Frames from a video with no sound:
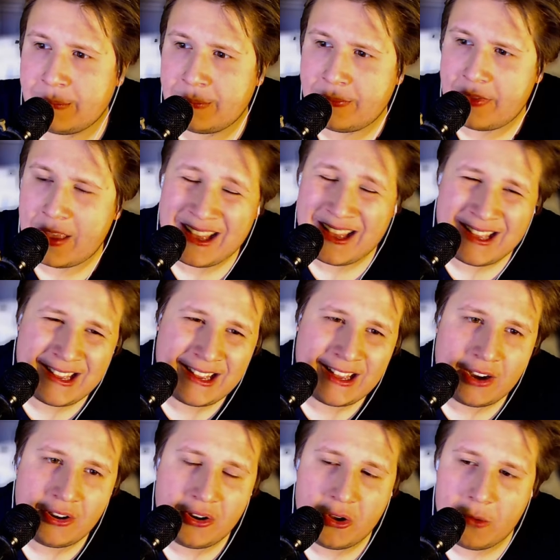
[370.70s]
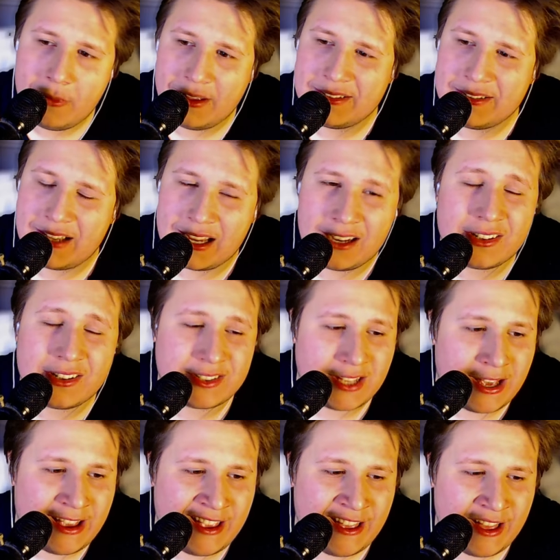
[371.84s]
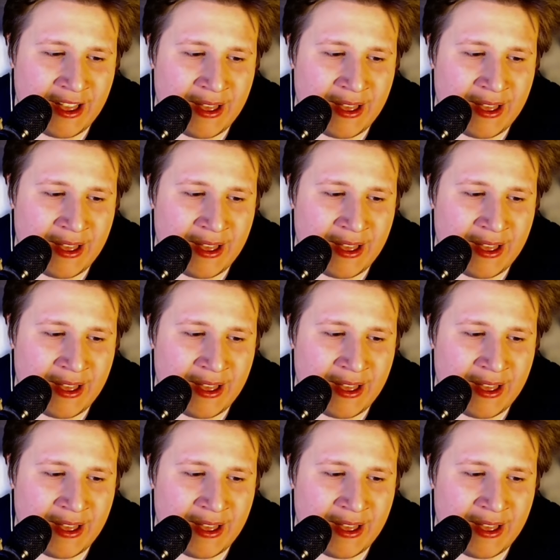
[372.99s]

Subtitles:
I don't know man, I gotta say,